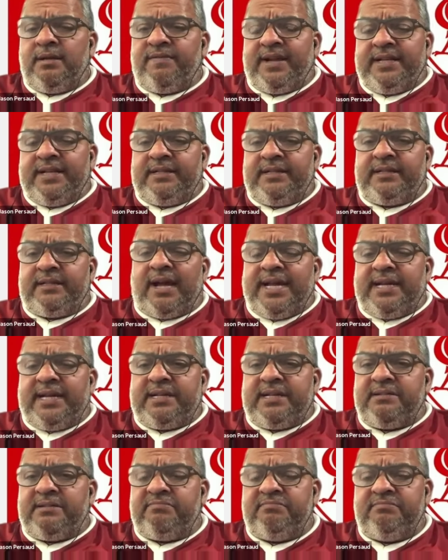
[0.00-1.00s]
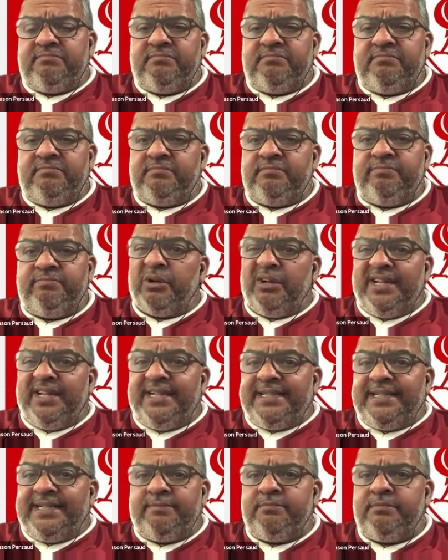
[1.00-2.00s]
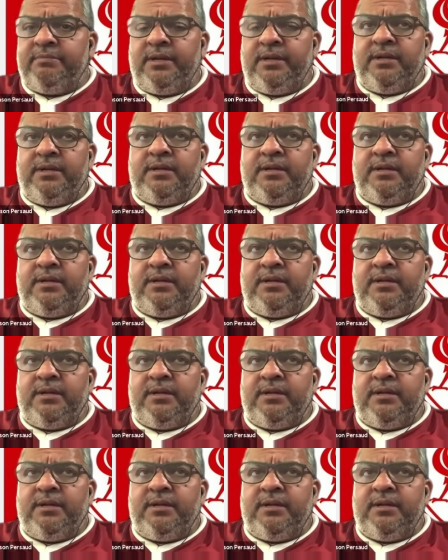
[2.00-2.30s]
Van Dijk bullied him.